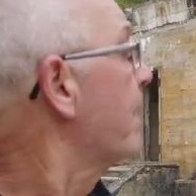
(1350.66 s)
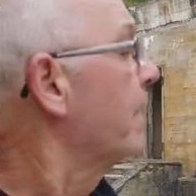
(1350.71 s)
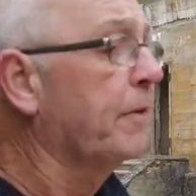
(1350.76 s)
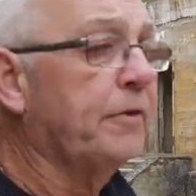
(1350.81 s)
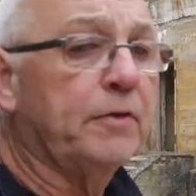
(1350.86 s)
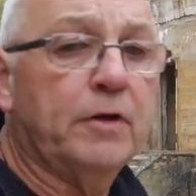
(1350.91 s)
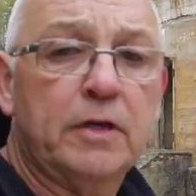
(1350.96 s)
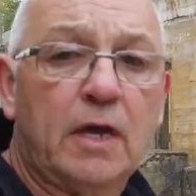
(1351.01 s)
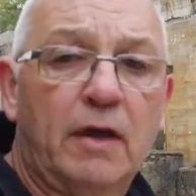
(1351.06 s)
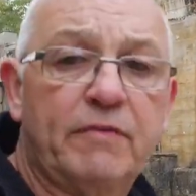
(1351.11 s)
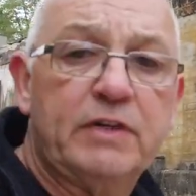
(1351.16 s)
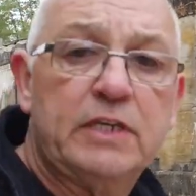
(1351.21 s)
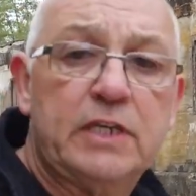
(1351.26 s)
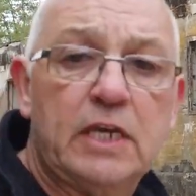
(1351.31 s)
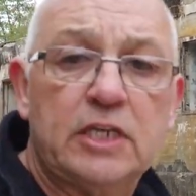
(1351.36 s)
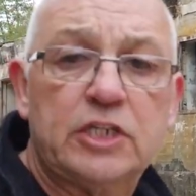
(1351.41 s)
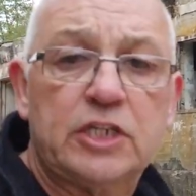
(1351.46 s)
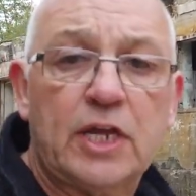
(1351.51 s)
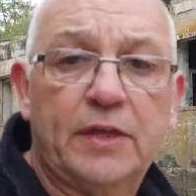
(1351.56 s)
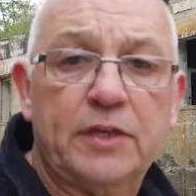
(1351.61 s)
And there you have
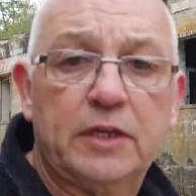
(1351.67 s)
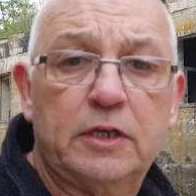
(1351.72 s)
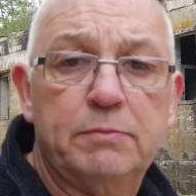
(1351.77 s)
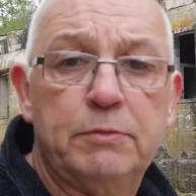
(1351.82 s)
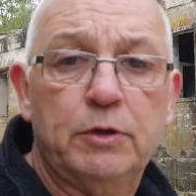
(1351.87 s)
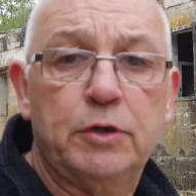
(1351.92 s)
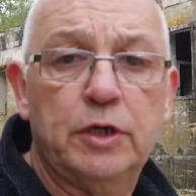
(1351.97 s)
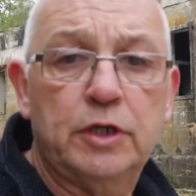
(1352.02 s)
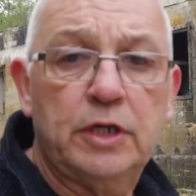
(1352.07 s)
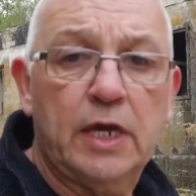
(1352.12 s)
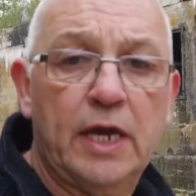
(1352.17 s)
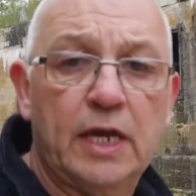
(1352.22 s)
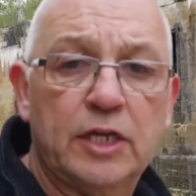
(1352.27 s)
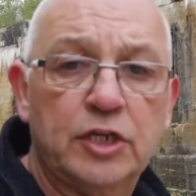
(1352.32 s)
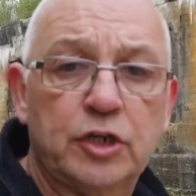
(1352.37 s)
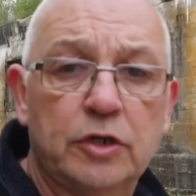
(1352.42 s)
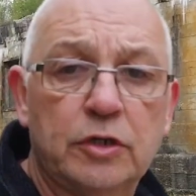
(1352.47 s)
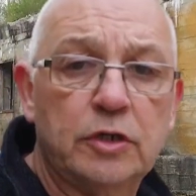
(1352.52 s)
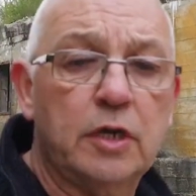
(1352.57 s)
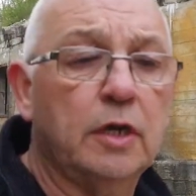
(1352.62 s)
it inside the
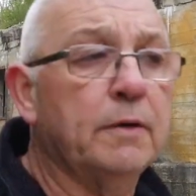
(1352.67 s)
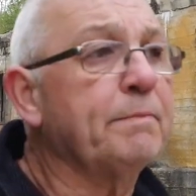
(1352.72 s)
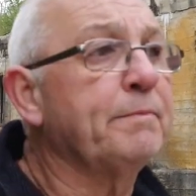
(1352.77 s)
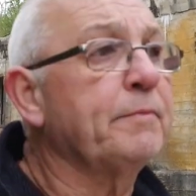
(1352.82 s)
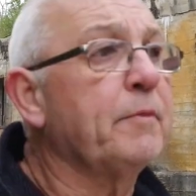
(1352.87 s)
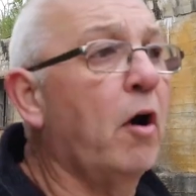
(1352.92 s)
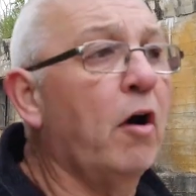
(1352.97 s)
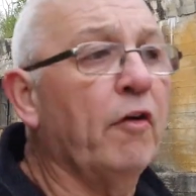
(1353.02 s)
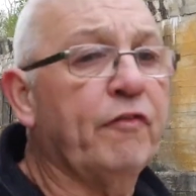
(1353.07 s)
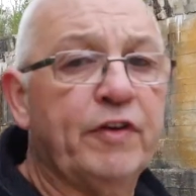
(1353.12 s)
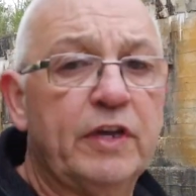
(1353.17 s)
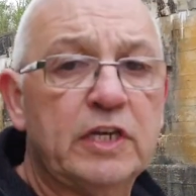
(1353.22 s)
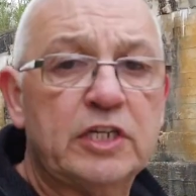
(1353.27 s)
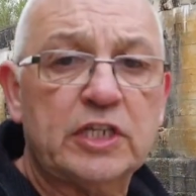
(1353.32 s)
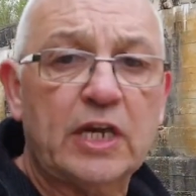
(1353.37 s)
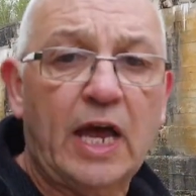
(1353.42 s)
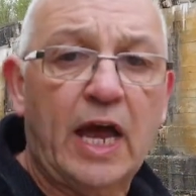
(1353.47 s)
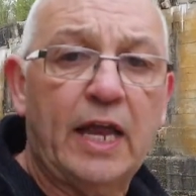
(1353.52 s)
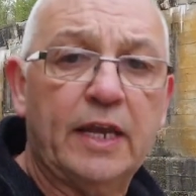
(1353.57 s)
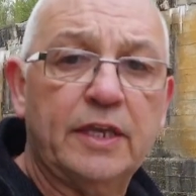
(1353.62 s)
communication um,
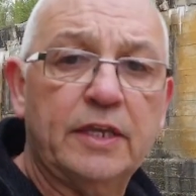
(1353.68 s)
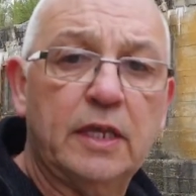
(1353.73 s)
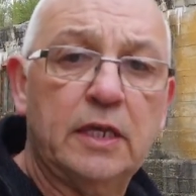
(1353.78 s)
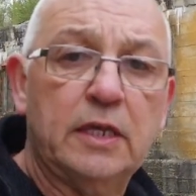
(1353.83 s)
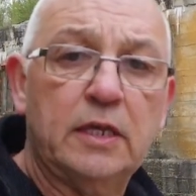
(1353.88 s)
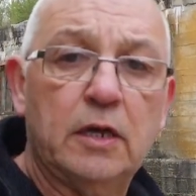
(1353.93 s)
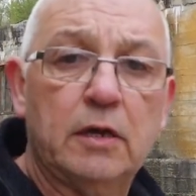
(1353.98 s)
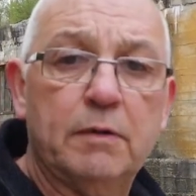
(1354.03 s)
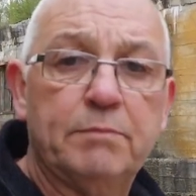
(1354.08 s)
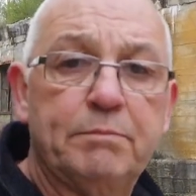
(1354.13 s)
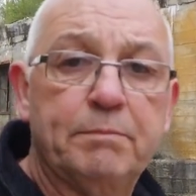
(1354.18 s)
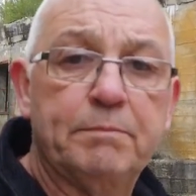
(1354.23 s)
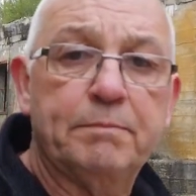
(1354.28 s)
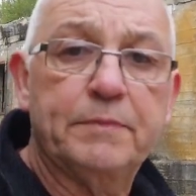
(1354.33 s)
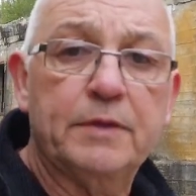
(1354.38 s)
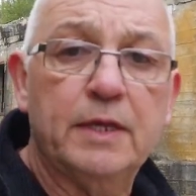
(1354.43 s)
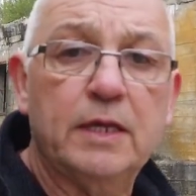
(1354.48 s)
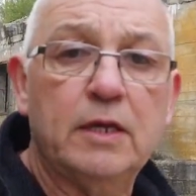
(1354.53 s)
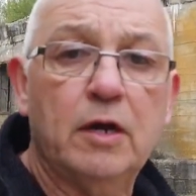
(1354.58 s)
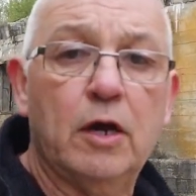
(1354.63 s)
office and the, uh,
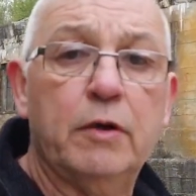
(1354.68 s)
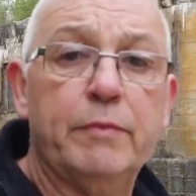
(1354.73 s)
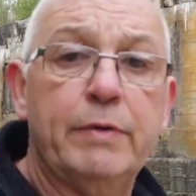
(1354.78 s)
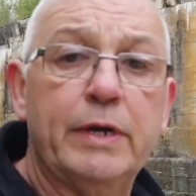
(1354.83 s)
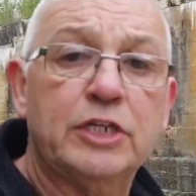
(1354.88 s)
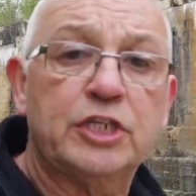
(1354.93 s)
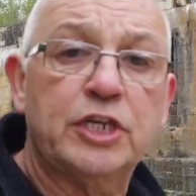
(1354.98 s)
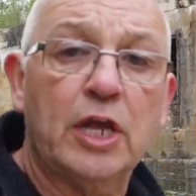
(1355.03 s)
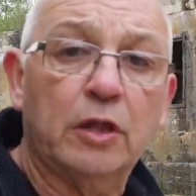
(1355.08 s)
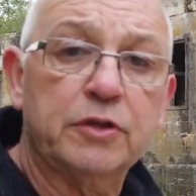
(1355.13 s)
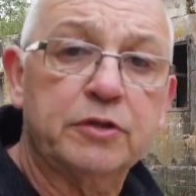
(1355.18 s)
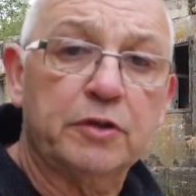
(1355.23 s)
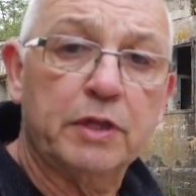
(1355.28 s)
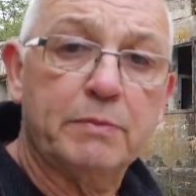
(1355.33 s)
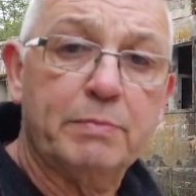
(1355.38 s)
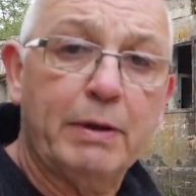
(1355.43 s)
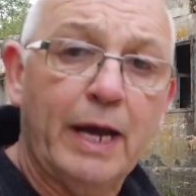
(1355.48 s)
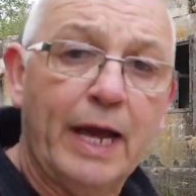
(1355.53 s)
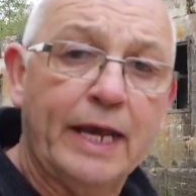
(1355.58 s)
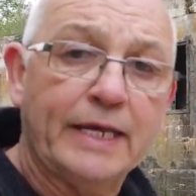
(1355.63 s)
the air raid shelter at
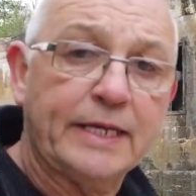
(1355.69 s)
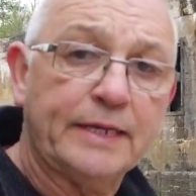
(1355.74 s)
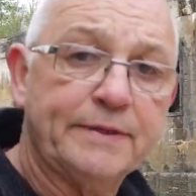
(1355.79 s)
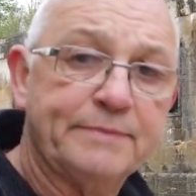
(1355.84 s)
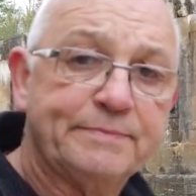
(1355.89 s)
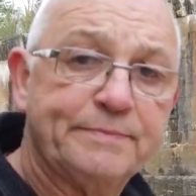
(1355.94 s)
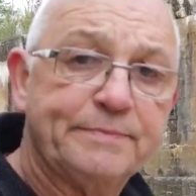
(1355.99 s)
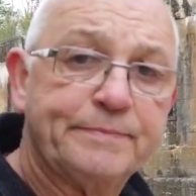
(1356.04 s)
the back.